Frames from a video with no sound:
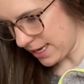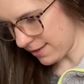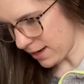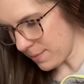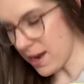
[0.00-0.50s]

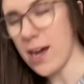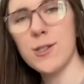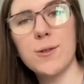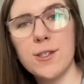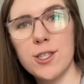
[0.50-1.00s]
that I'm not
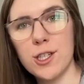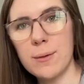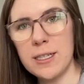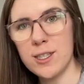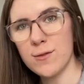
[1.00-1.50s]
totally sure
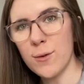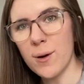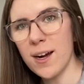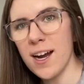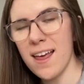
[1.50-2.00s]
what it's
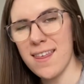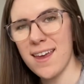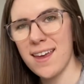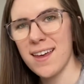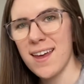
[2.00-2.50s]
for, I
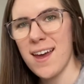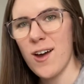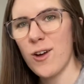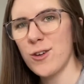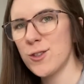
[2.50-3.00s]
think
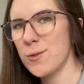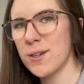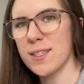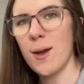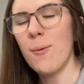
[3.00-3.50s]

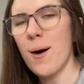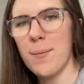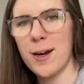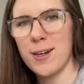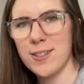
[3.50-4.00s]
stores like
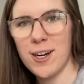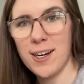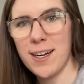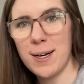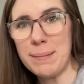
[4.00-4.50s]
Walmart or Target
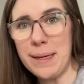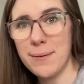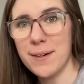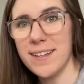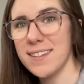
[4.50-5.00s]
are big
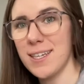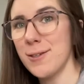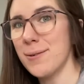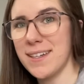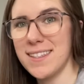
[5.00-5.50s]
ones. I
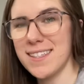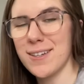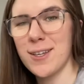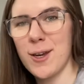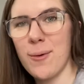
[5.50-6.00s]
don't
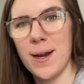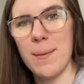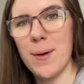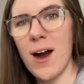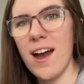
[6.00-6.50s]
necessarily know what I
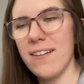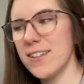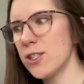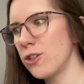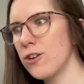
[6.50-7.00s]
bought. If
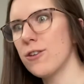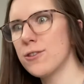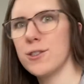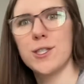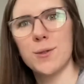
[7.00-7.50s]
it's a
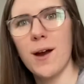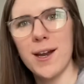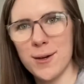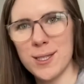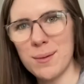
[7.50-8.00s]
grocery store, I
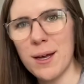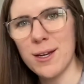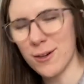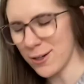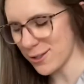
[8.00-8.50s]
know it's probably
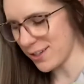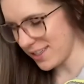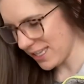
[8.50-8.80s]
groceries,